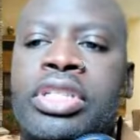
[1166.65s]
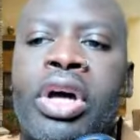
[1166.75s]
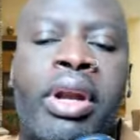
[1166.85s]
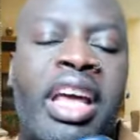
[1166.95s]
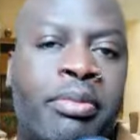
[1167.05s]

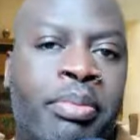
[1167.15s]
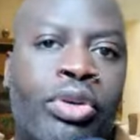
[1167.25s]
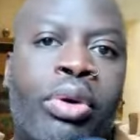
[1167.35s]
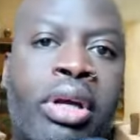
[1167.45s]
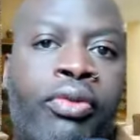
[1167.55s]
for me,
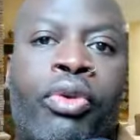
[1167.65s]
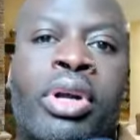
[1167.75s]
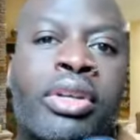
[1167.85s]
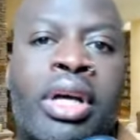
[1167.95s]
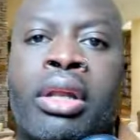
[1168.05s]
that
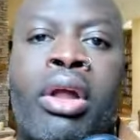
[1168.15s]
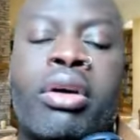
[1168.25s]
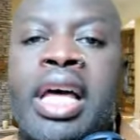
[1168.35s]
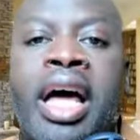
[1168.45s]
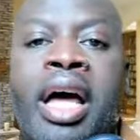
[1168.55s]
formula has
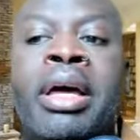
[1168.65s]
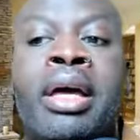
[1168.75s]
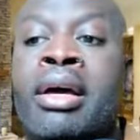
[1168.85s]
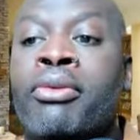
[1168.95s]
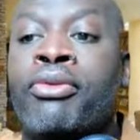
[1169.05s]
gotten
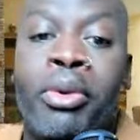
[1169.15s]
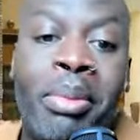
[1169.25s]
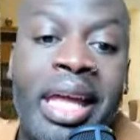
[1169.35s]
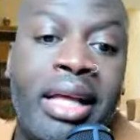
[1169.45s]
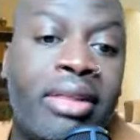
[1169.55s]

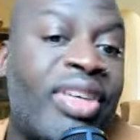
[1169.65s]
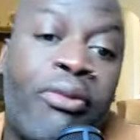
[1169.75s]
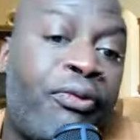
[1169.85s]
boring.